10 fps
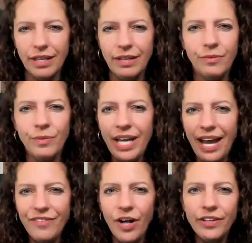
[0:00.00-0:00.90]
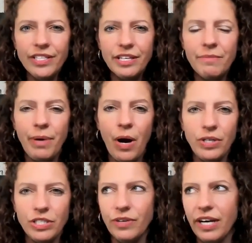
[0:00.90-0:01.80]
And we have all these
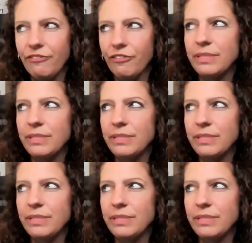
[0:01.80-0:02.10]
components, right?